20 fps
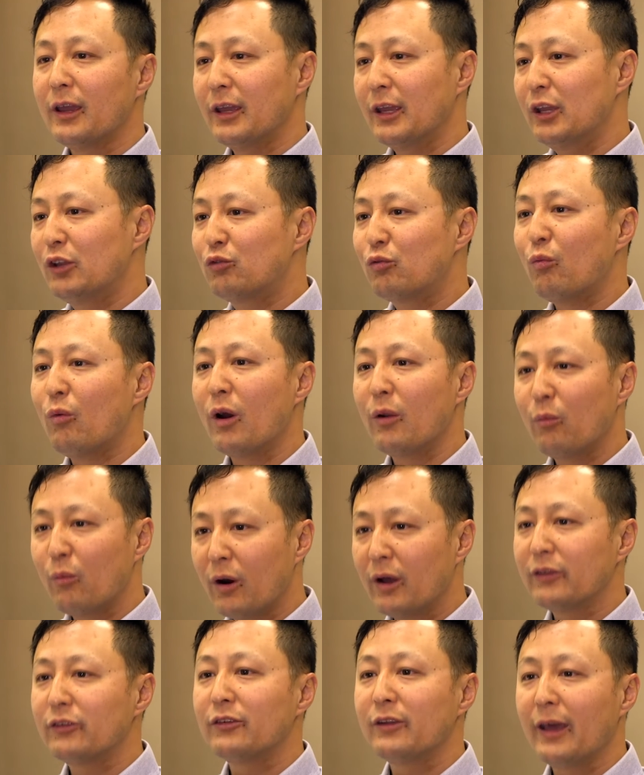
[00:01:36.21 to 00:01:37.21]
Each one
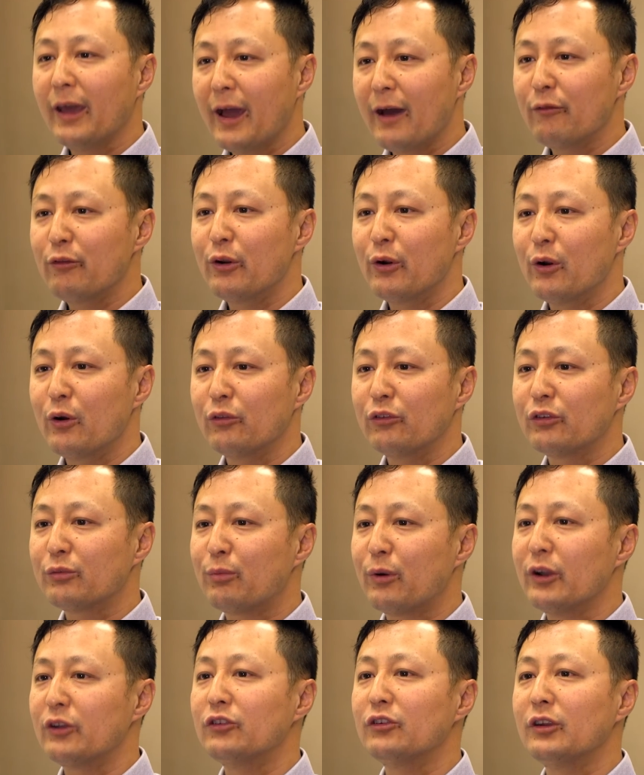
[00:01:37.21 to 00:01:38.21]
wants to have their own
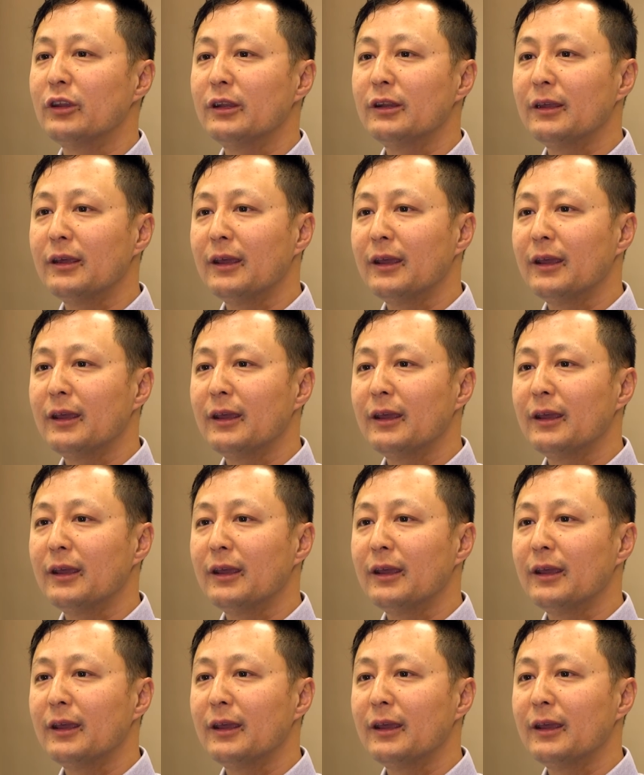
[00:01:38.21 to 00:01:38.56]
spreadsheet.